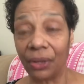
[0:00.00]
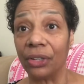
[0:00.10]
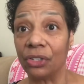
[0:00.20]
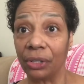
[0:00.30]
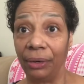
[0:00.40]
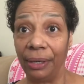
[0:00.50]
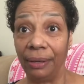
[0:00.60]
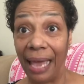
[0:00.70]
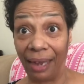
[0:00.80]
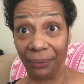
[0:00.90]

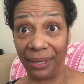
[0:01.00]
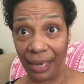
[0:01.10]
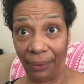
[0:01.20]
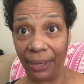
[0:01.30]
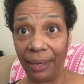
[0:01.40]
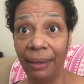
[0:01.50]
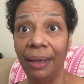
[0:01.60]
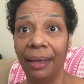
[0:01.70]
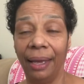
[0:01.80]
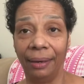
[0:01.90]
concerning calorie counting,
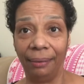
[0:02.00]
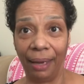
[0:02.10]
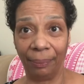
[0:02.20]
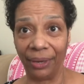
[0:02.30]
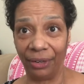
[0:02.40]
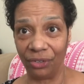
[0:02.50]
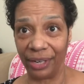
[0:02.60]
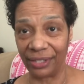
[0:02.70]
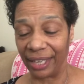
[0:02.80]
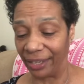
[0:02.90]
and I'm going to
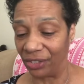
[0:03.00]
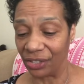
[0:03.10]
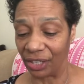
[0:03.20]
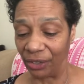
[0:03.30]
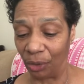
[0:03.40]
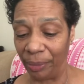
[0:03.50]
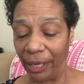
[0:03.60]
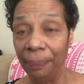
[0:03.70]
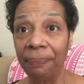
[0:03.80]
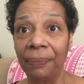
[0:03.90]
address that in just a little
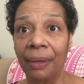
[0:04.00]
bit.